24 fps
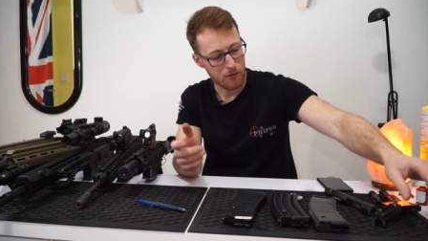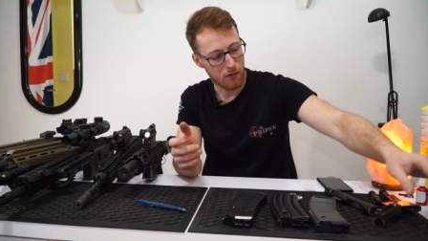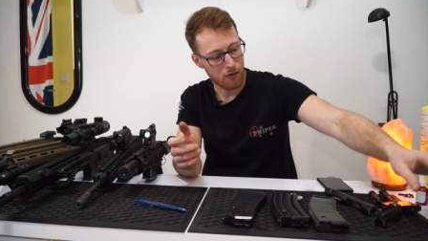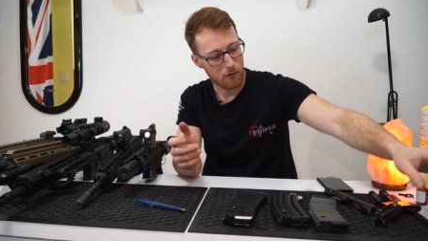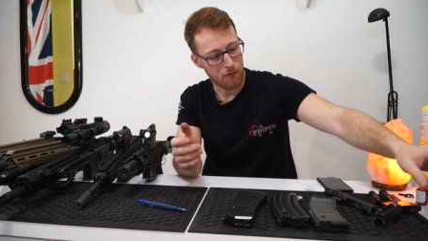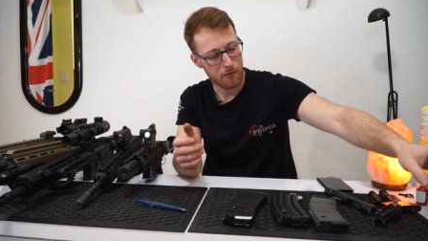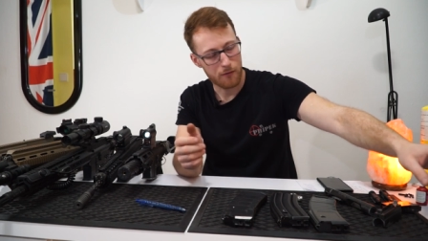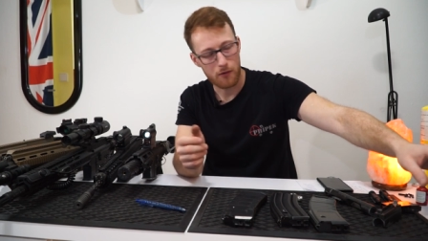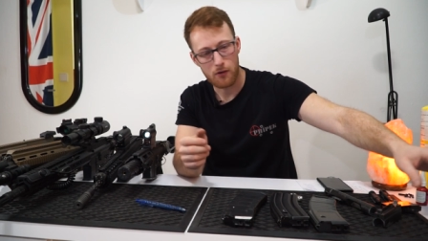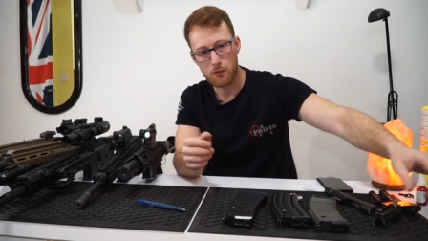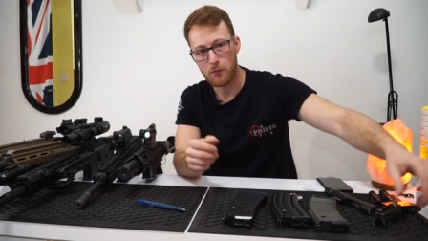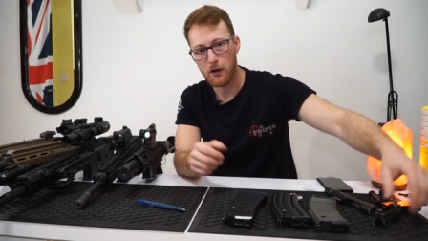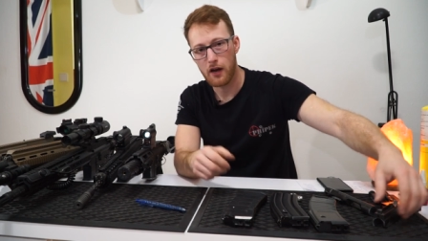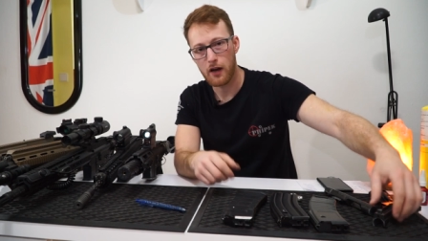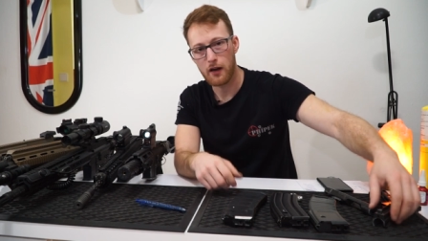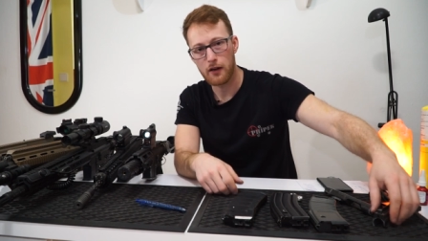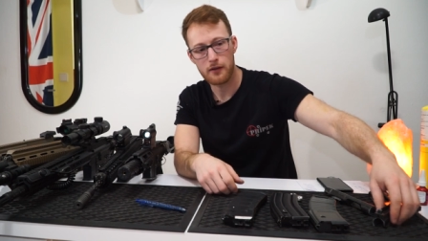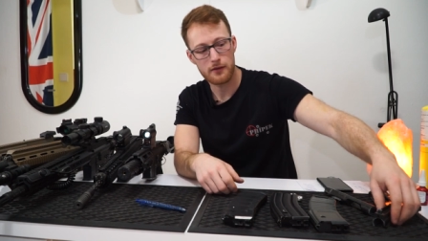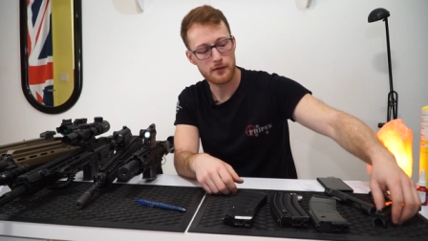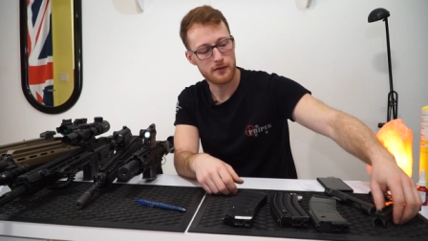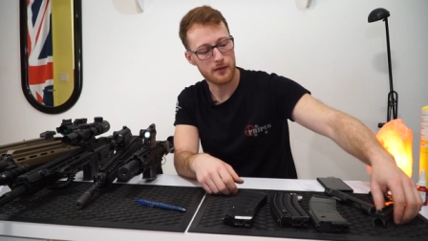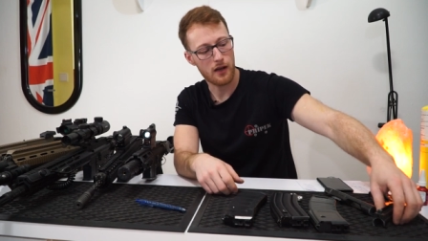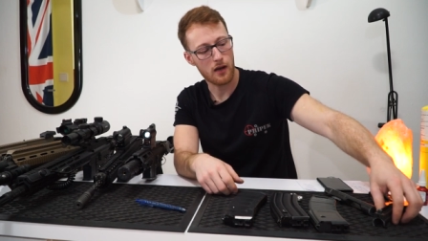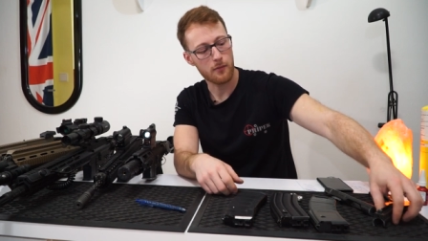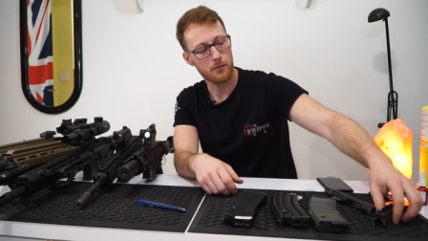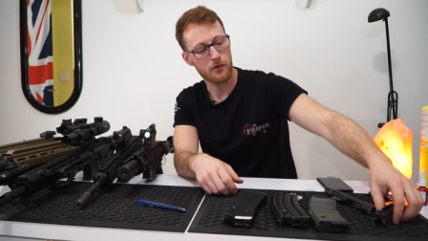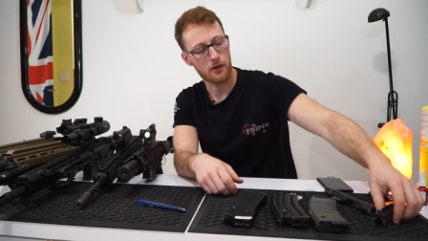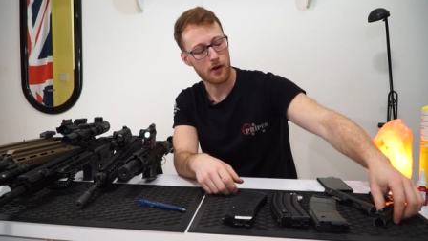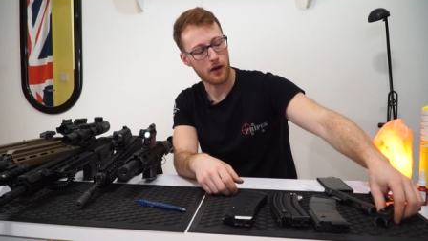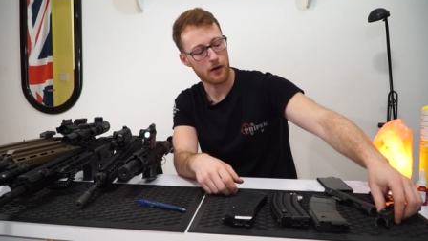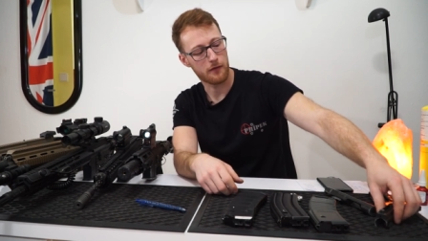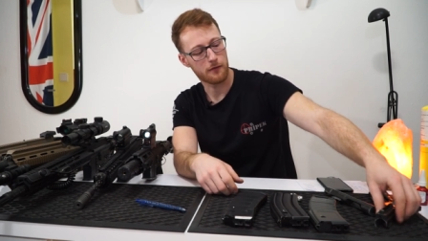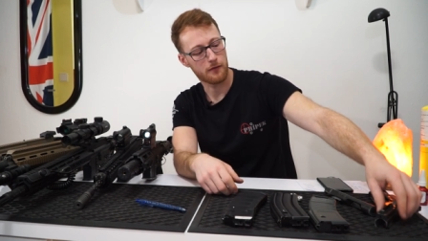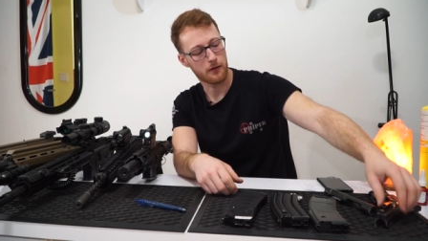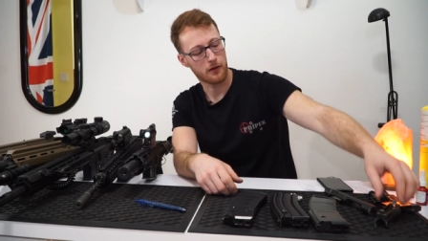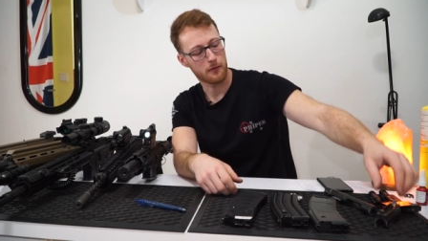had to go for my
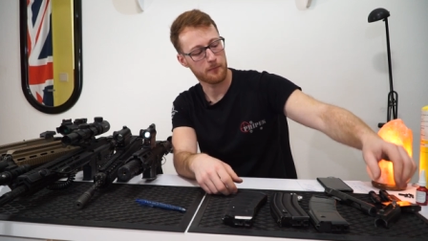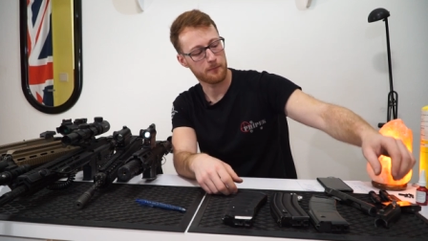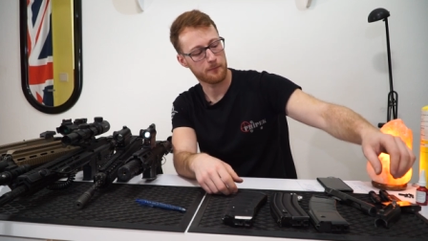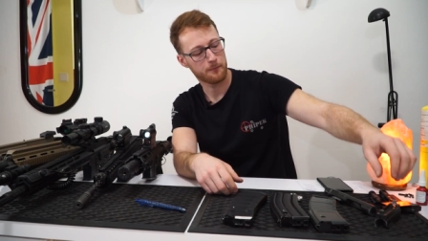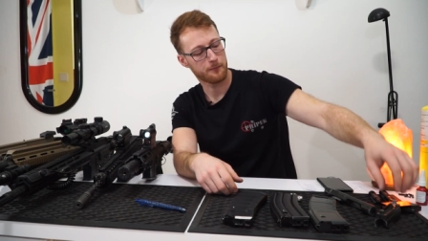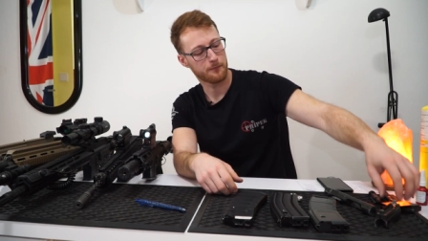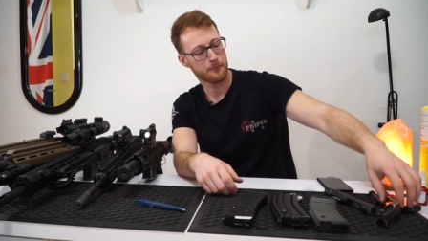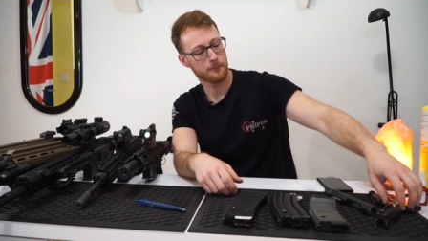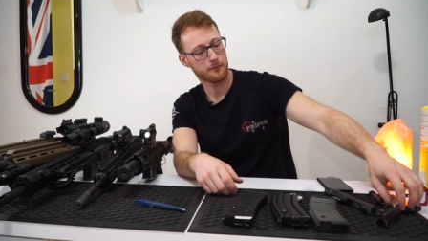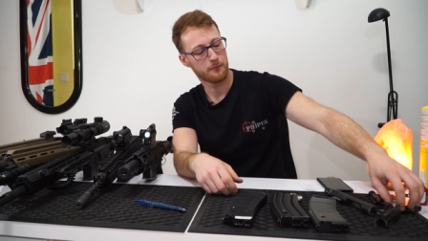sniper rifle,